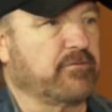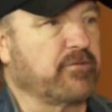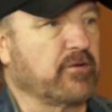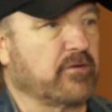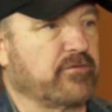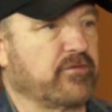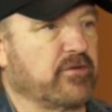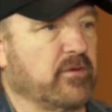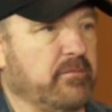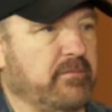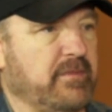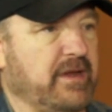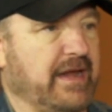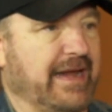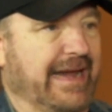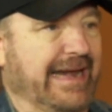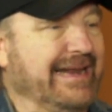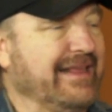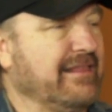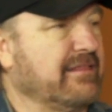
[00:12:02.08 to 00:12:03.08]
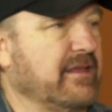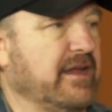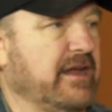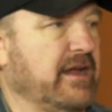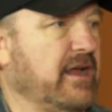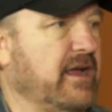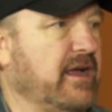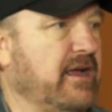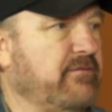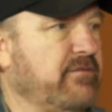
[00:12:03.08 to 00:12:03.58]
different from
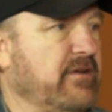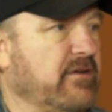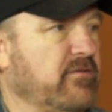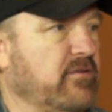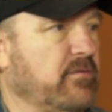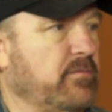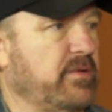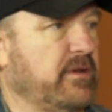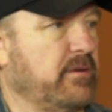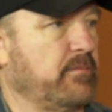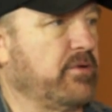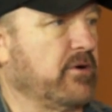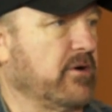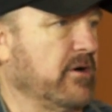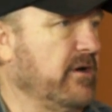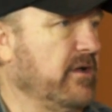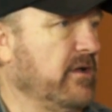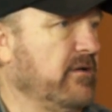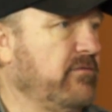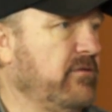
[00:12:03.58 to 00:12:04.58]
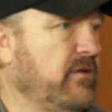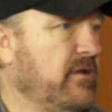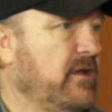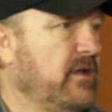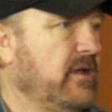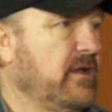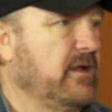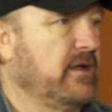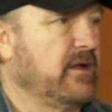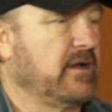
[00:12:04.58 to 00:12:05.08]
anything I've ever been part
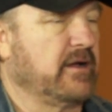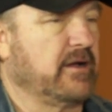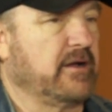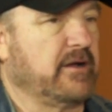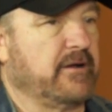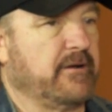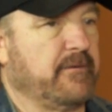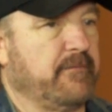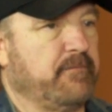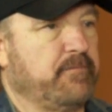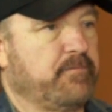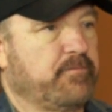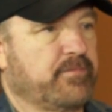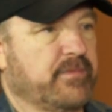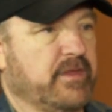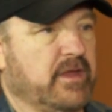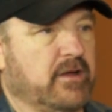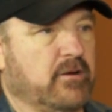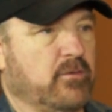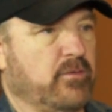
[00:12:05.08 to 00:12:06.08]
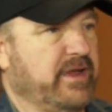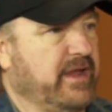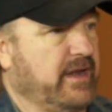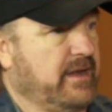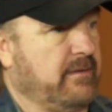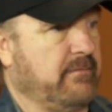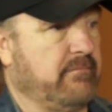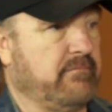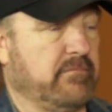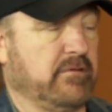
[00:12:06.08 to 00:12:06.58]
of. We
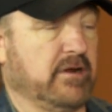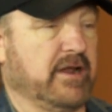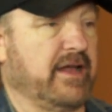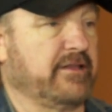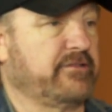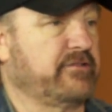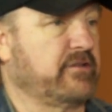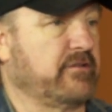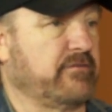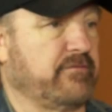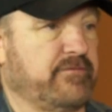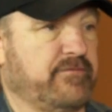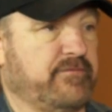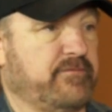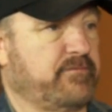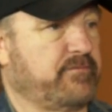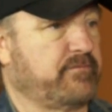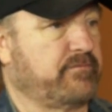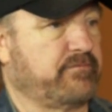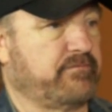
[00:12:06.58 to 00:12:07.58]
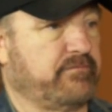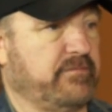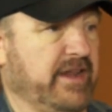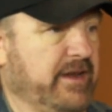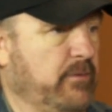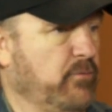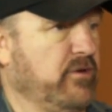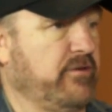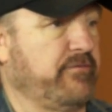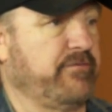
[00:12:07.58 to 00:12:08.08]
have lots of
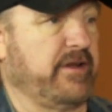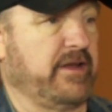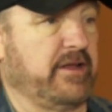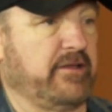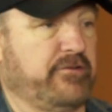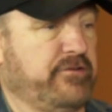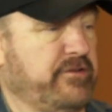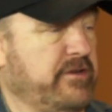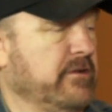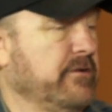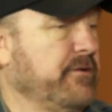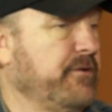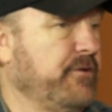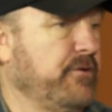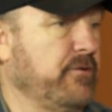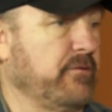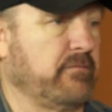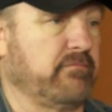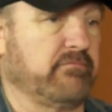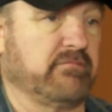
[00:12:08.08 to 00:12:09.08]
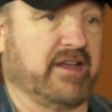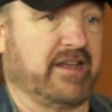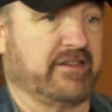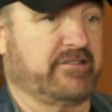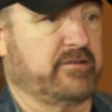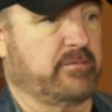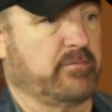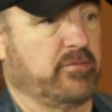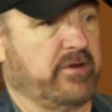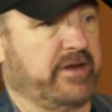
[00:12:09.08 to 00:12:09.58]
Deadwood fans, still do.
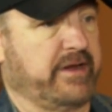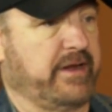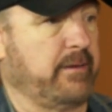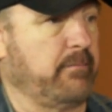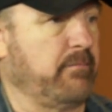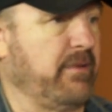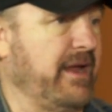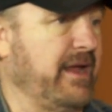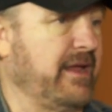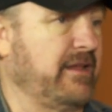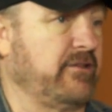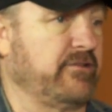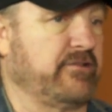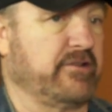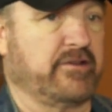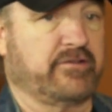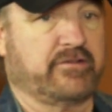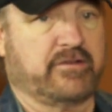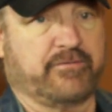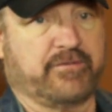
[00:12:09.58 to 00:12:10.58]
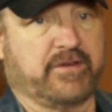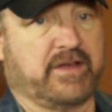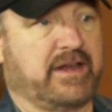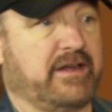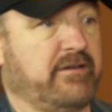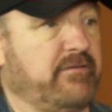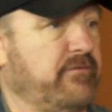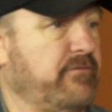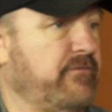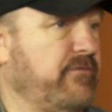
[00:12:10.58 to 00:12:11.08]
Lots of Breaking Bad and
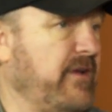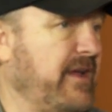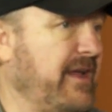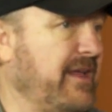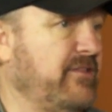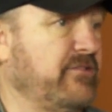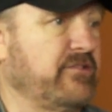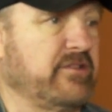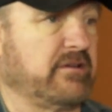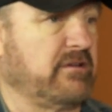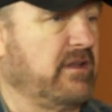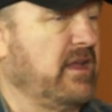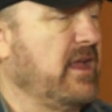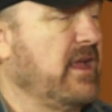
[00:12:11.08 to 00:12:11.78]
Justified fans.